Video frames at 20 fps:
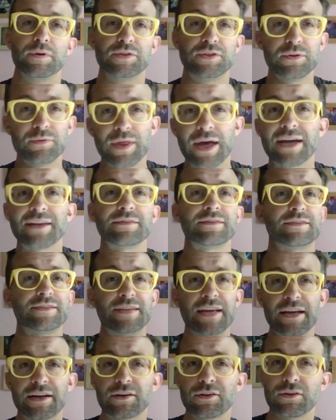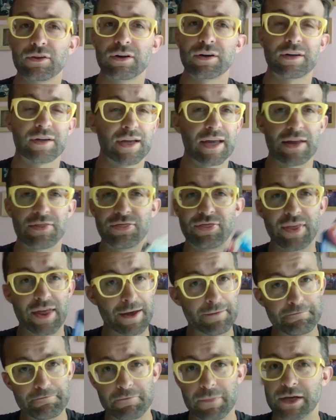do that, take a look at
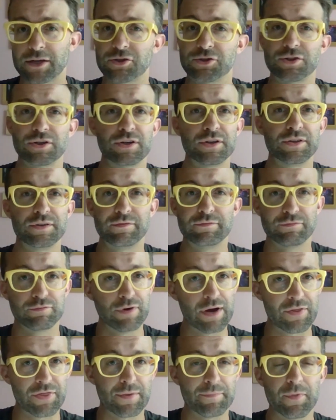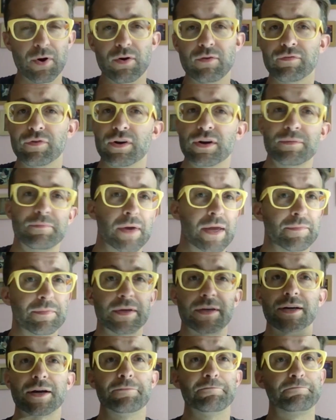them, make sure you've read them over, maybe
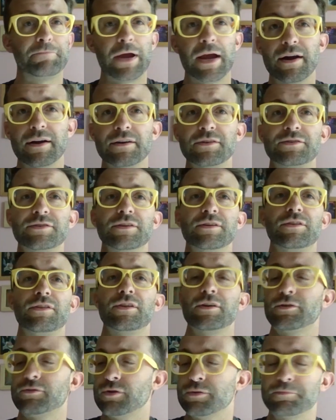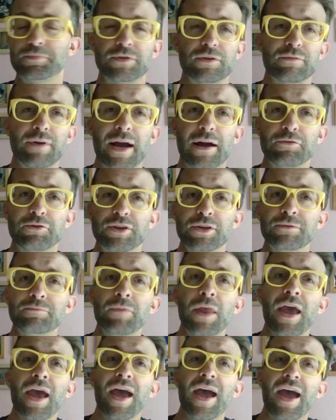compared to the groups around you.
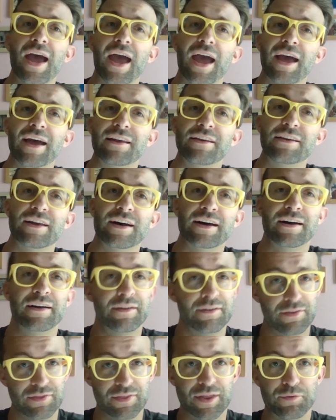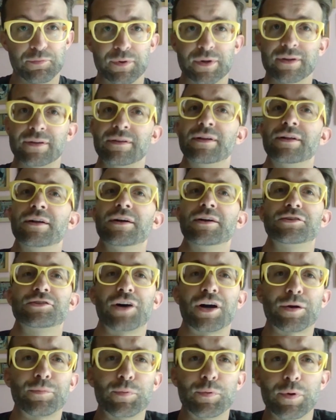And then we'll
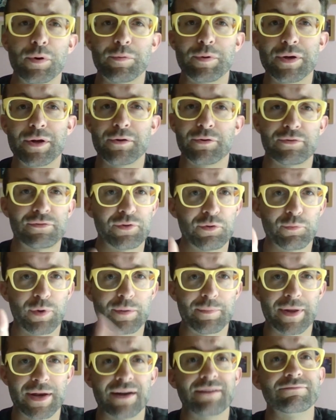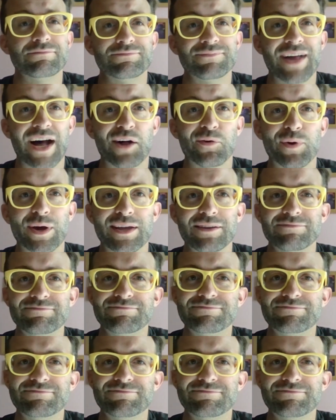talk about what we noticed in 1 minute. I'll wait.